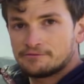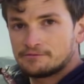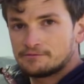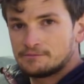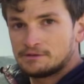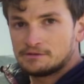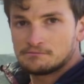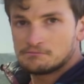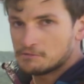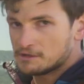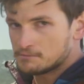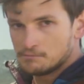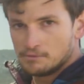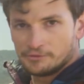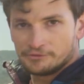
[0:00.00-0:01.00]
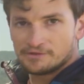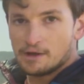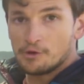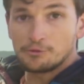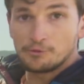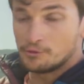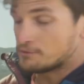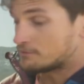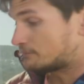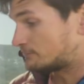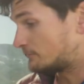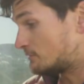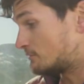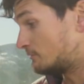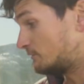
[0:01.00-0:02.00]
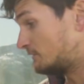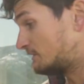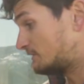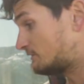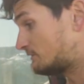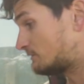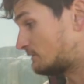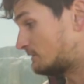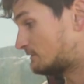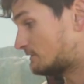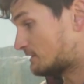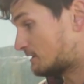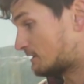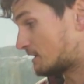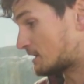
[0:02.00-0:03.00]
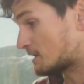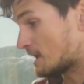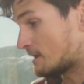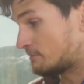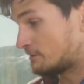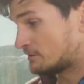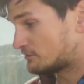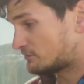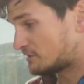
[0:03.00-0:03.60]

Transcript: I mean, like most outdoor enthusiasts, into climbing,